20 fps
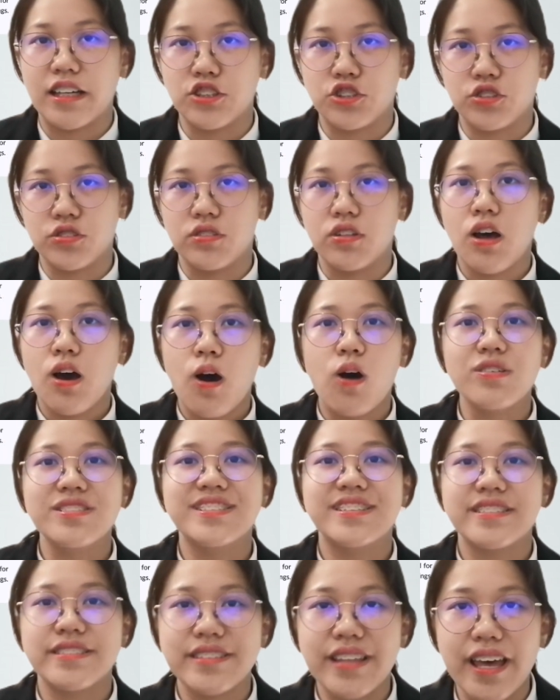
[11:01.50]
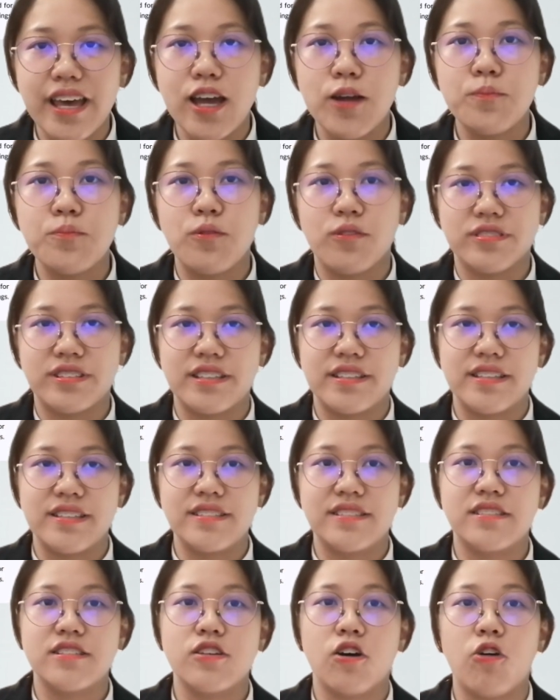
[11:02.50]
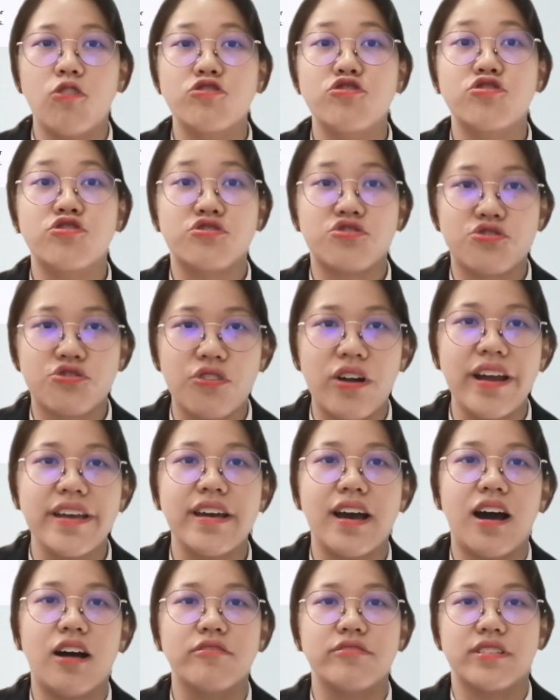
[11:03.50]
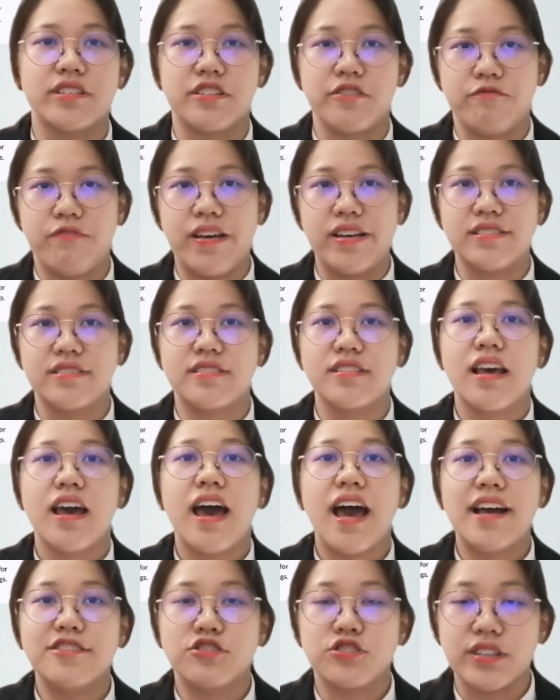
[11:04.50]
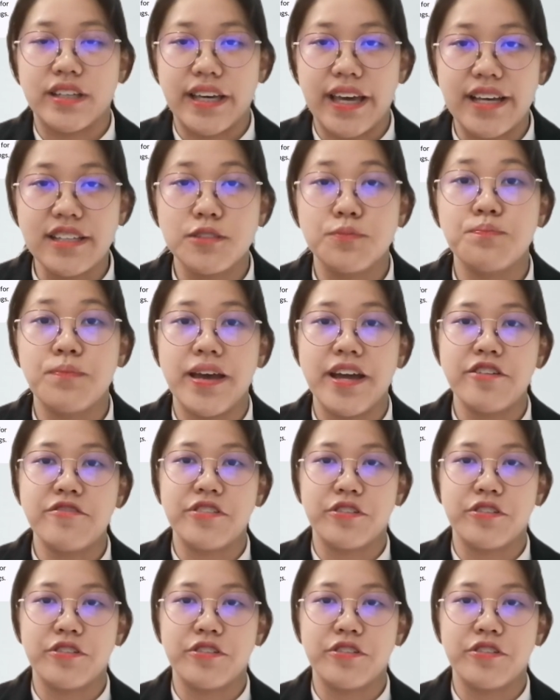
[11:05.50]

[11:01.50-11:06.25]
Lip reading: action or stay proceedings or strike out the defense, as the case may